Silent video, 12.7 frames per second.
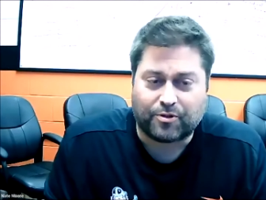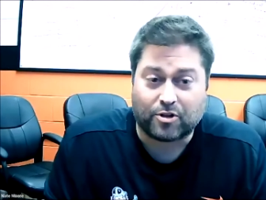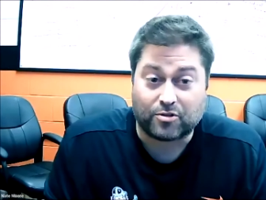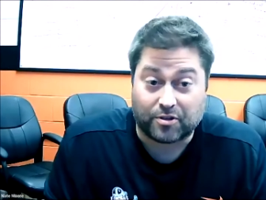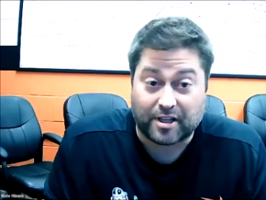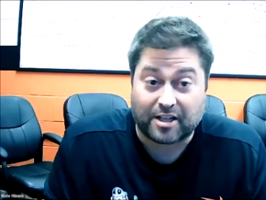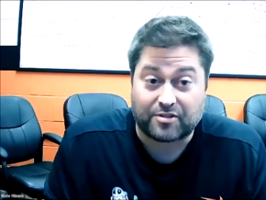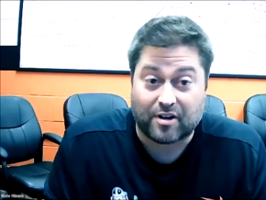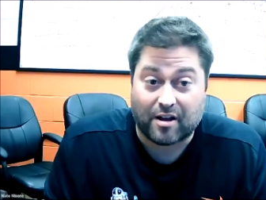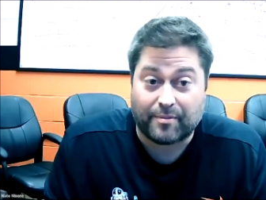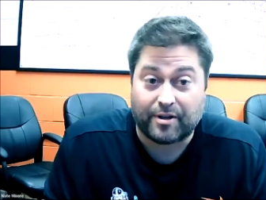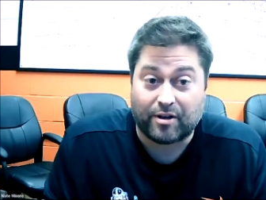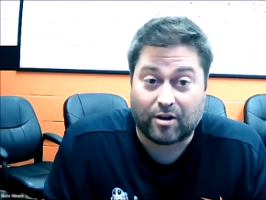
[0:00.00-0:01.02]
first of all, thanks for
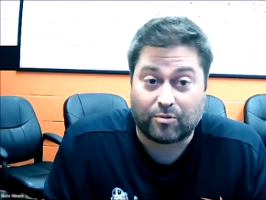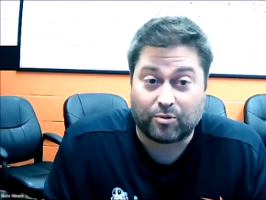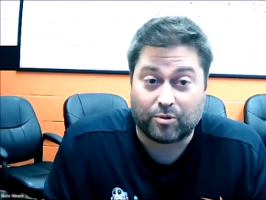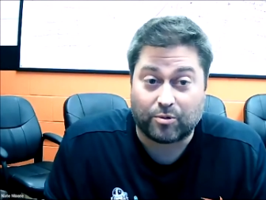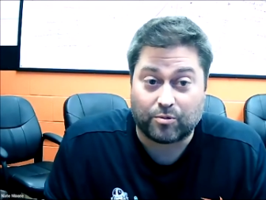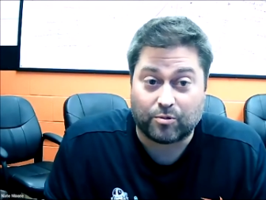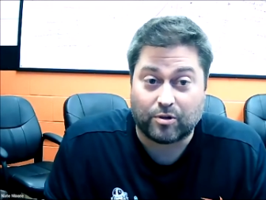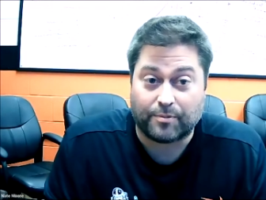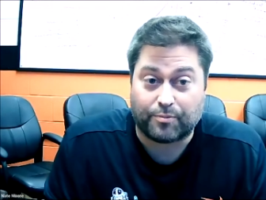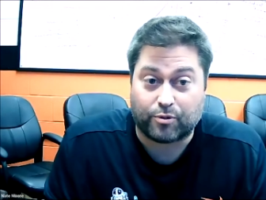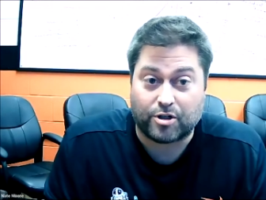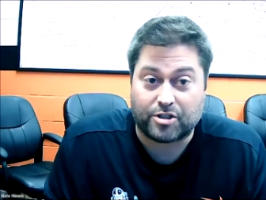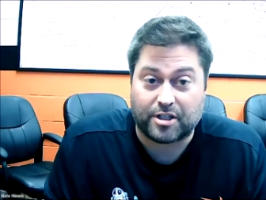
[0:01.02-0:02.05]
having me on. Really
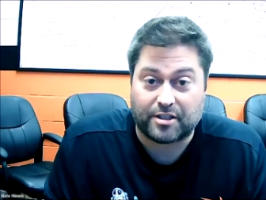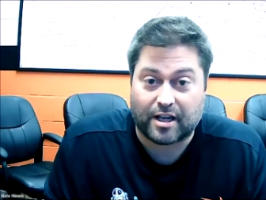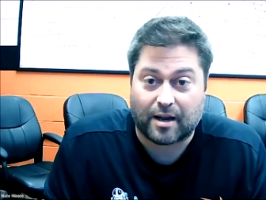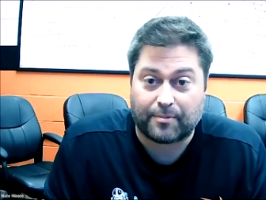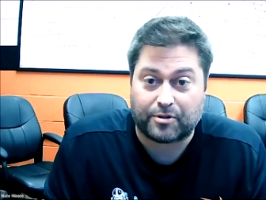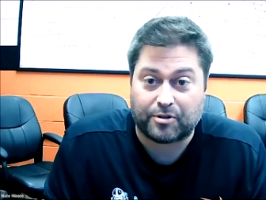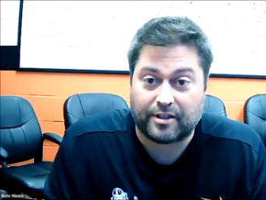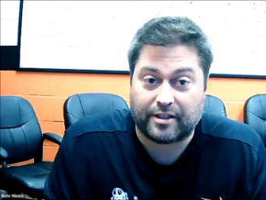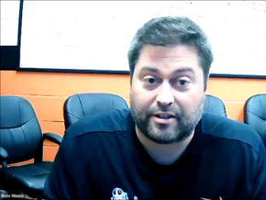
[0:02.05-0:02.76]
appreciate the opportunity